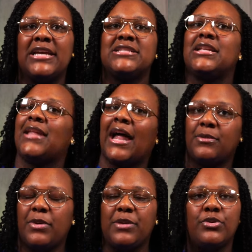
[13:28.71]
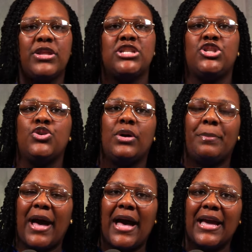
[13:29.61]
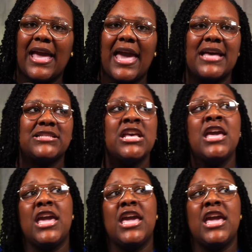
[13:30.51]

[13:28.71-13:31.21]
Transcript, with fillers: It's a lot of people that's doing podcasts.